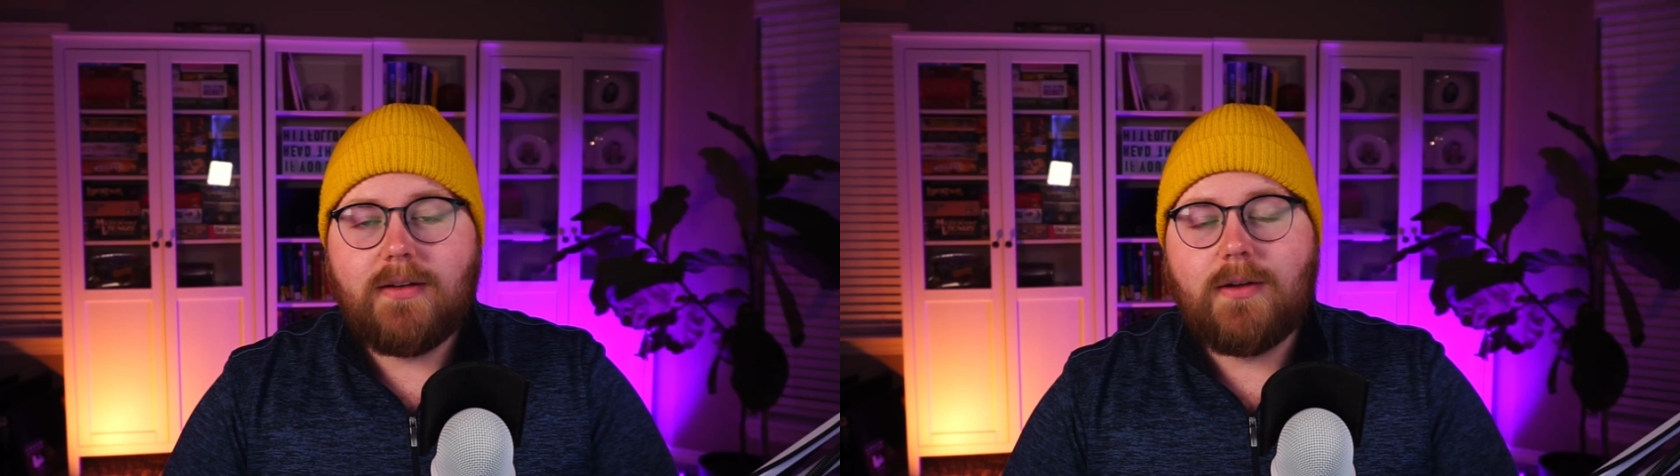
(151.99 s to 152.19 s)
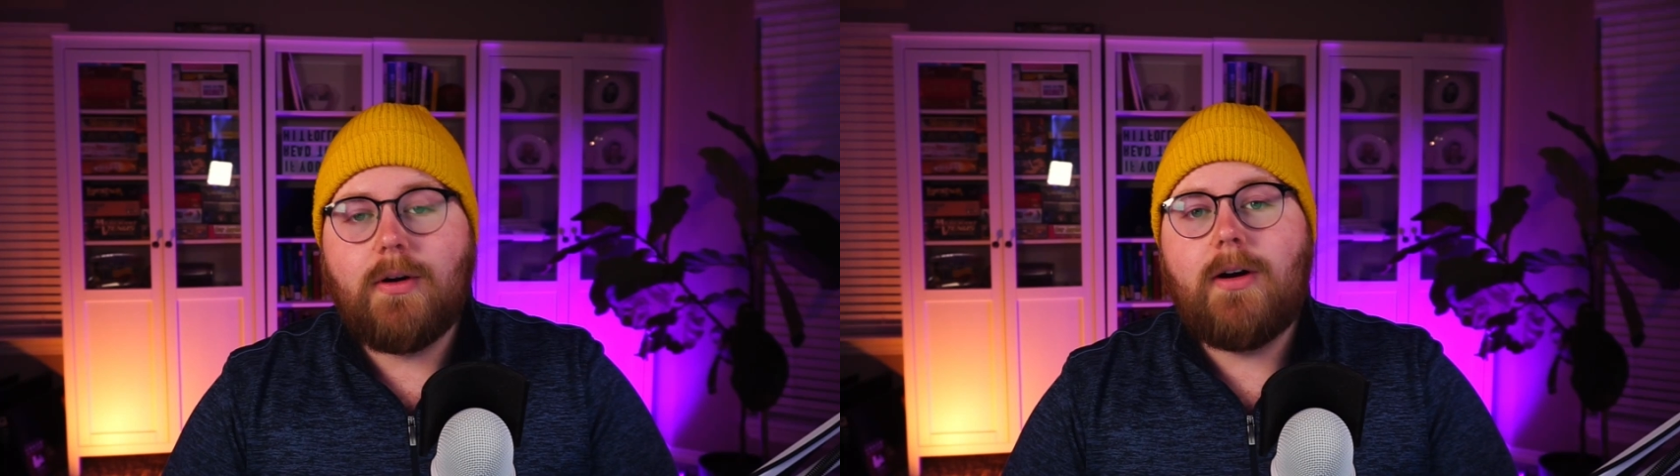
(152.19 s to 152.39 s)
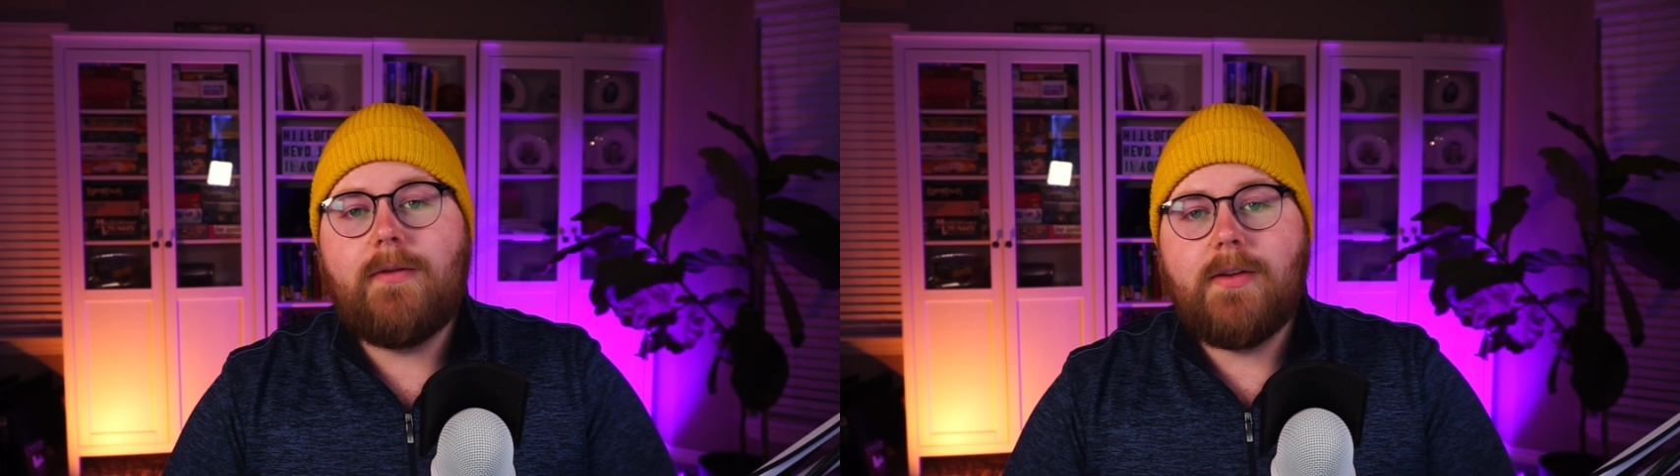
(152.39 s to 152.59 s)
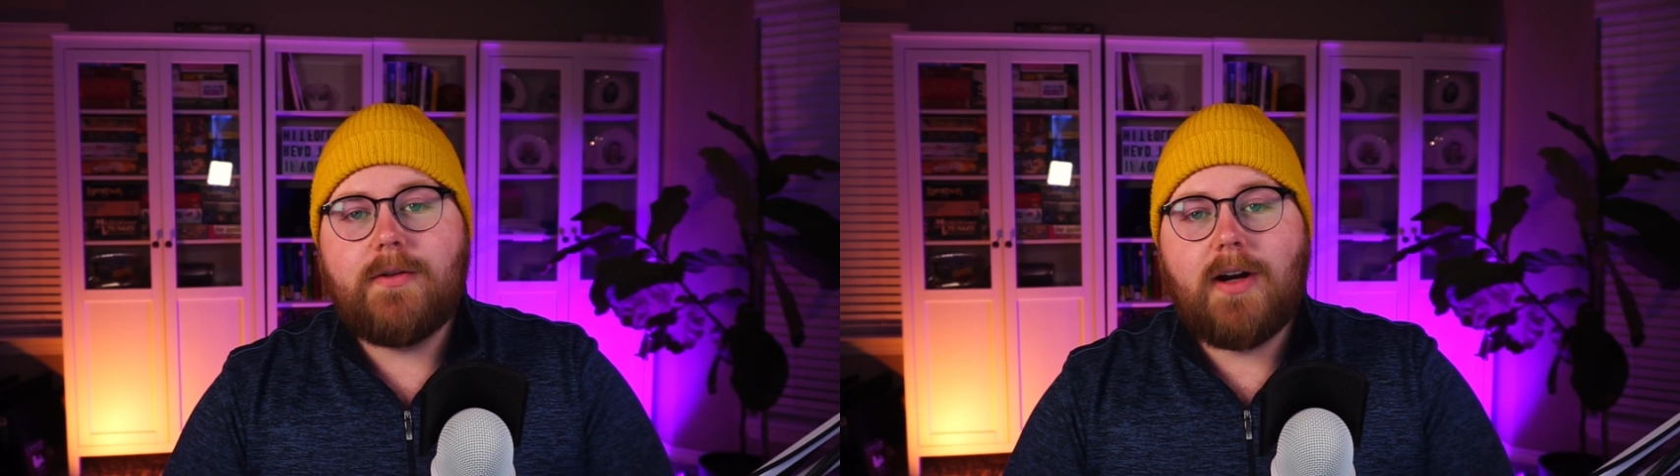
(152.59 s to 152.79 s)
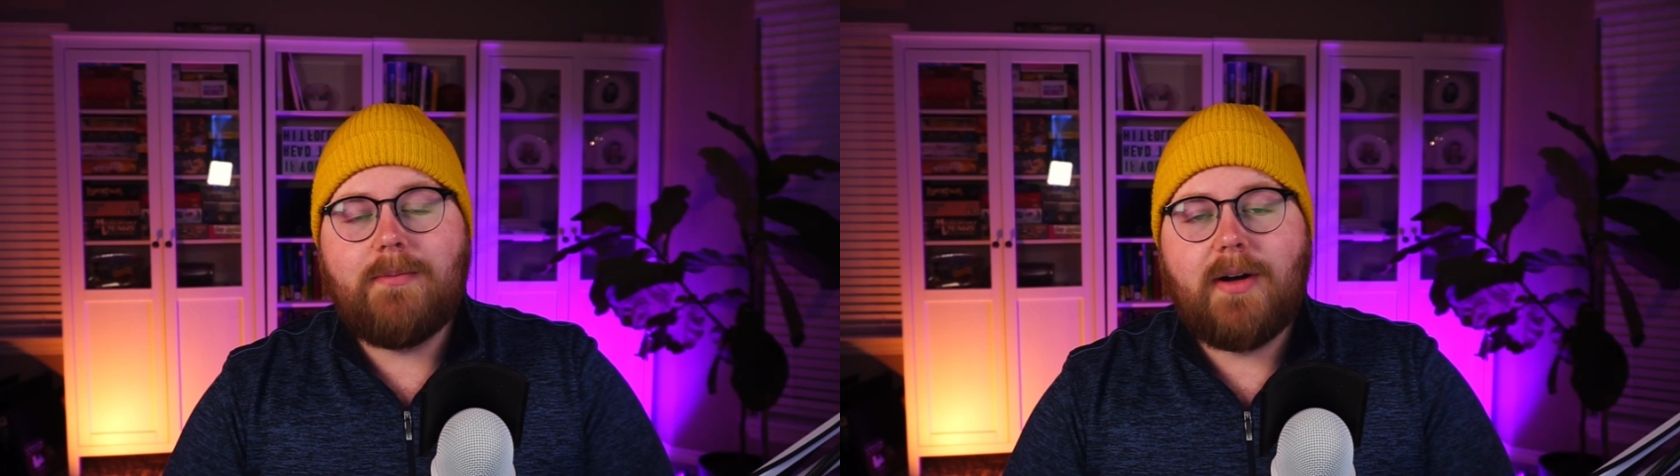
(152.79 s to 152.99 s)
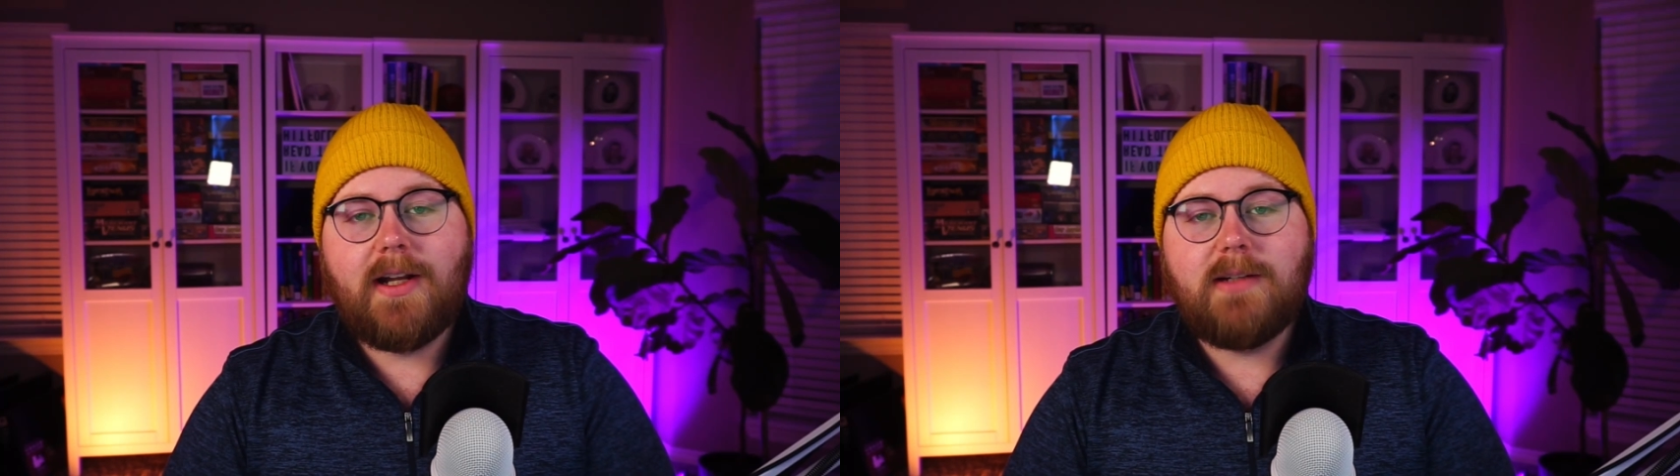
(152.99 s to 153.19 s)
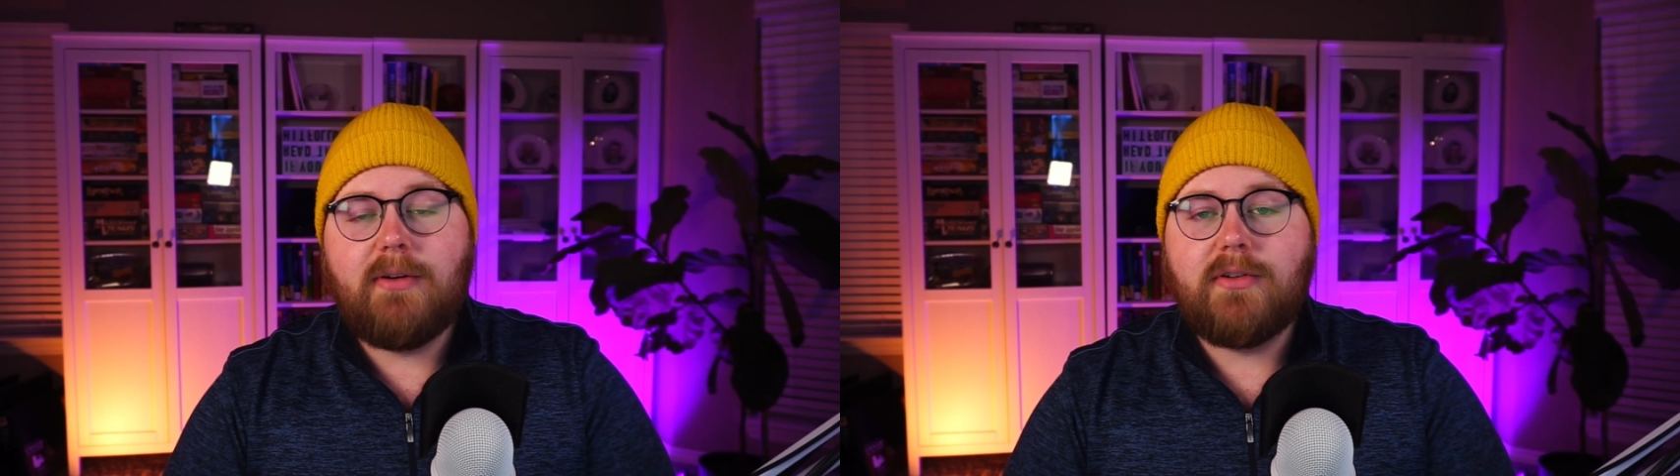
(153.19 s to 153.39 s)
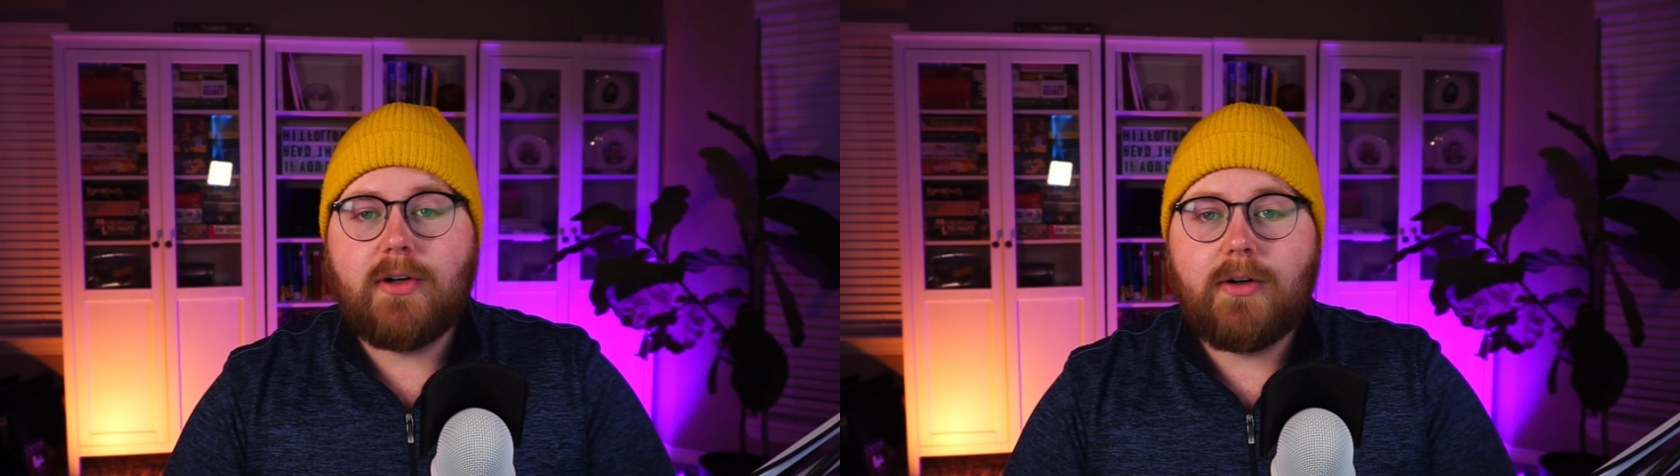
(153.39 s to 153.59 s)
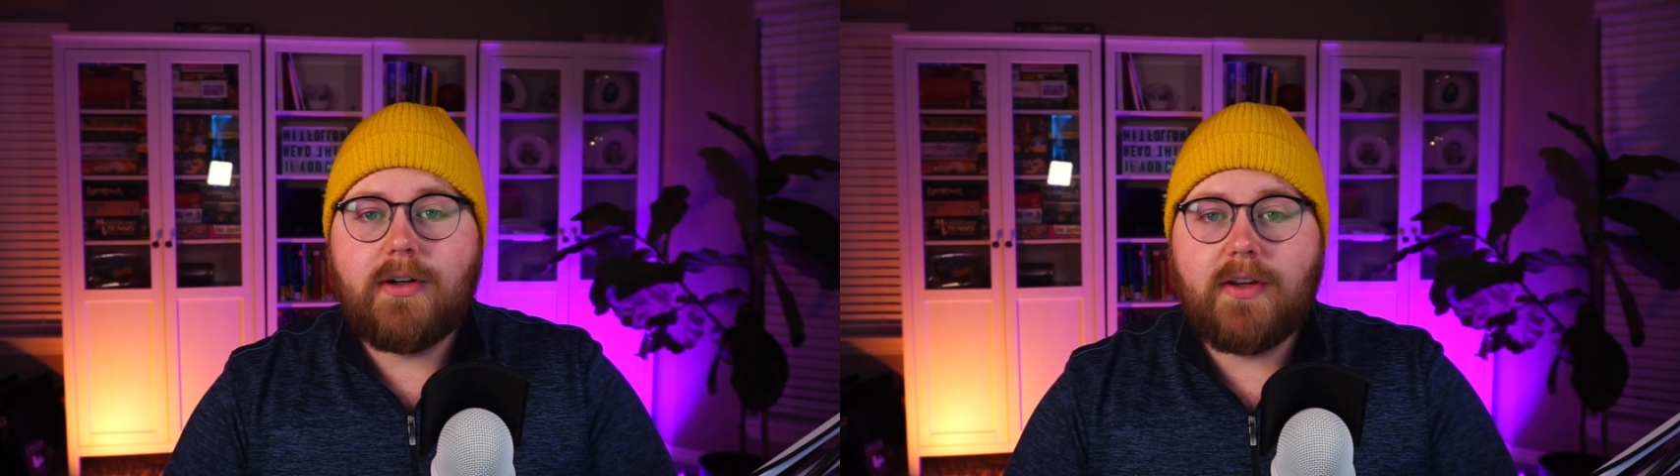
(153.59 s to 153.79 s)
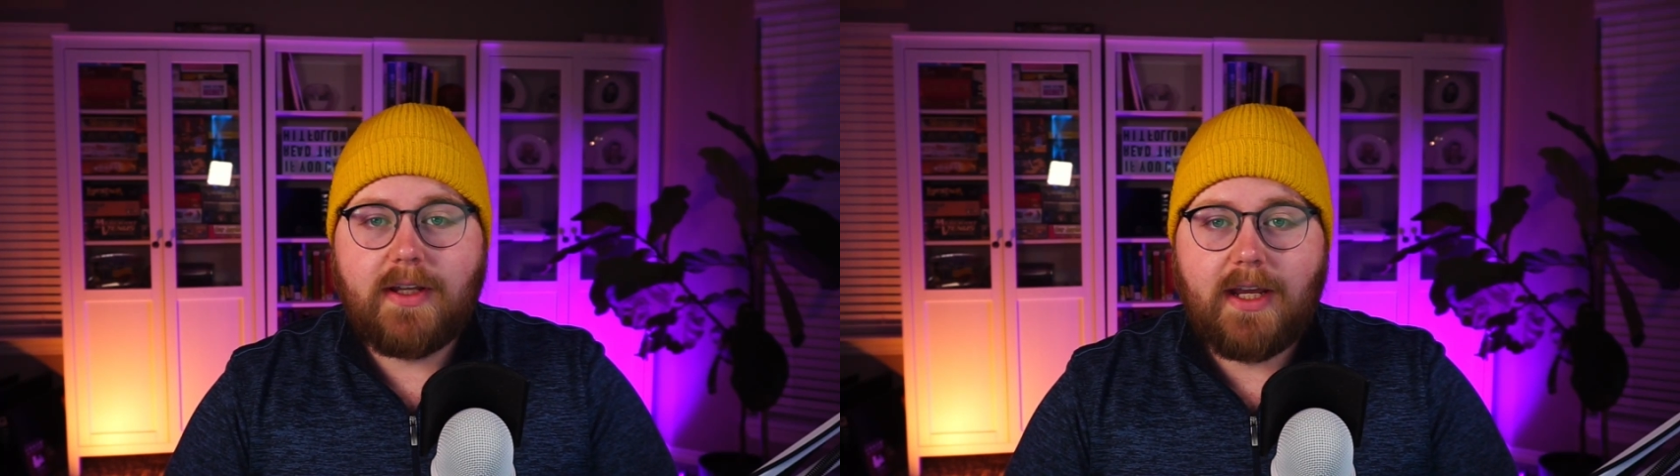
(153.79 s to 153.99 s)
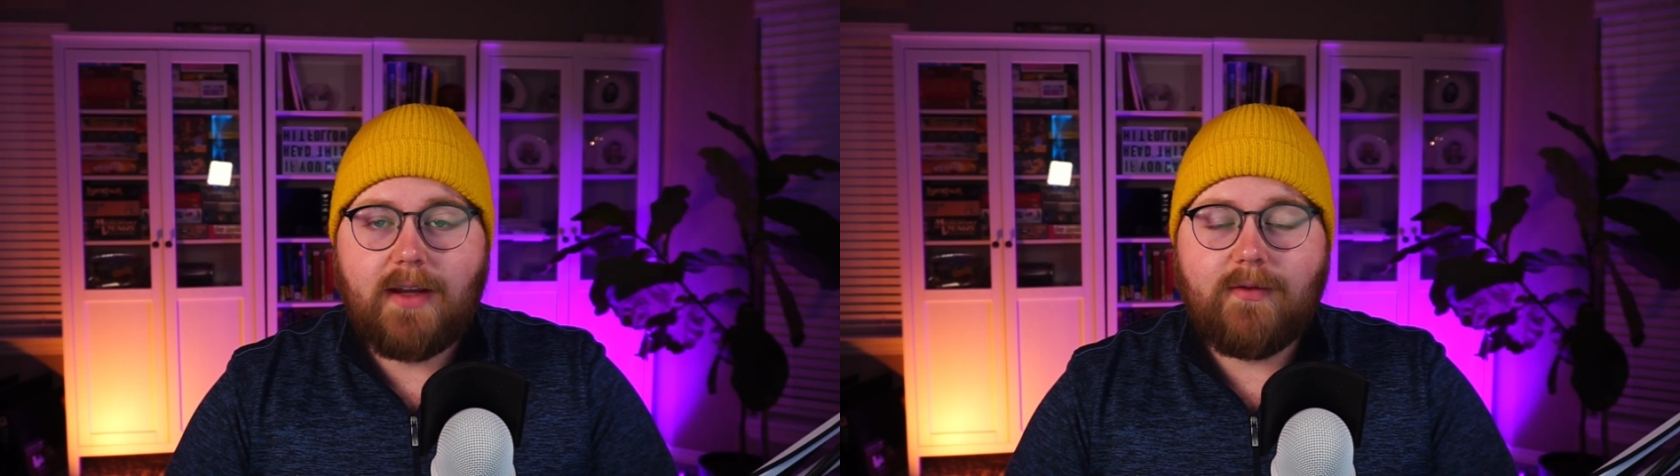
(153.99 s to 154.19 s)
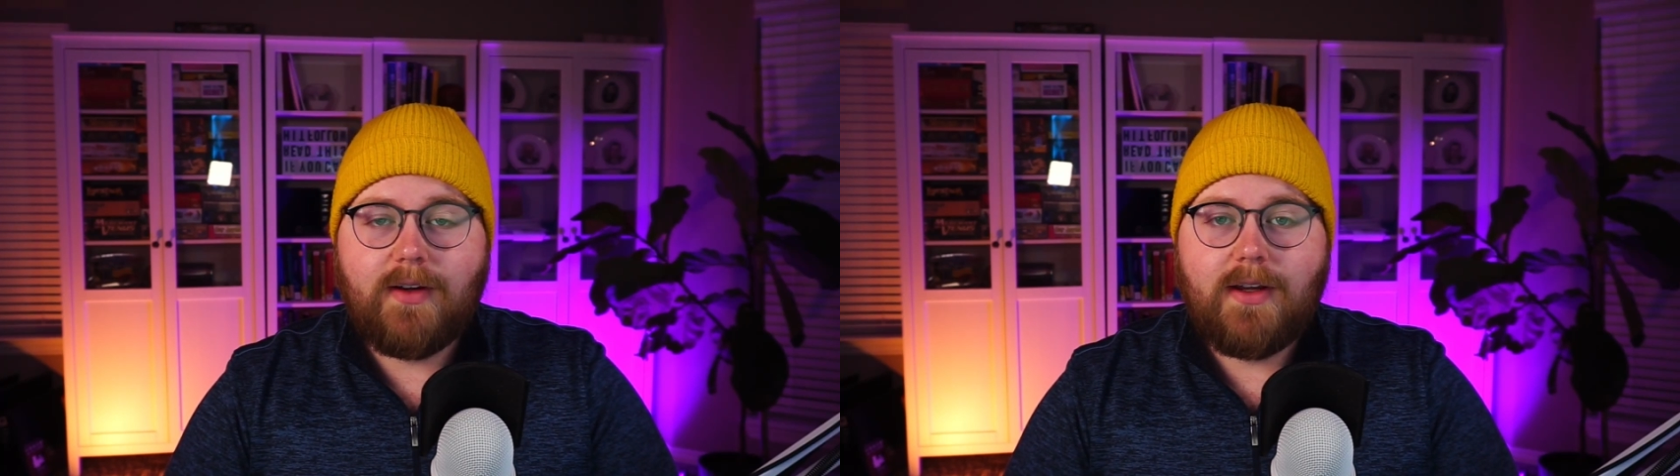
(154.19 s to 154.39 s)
you call for the drop pod to be returned to the cave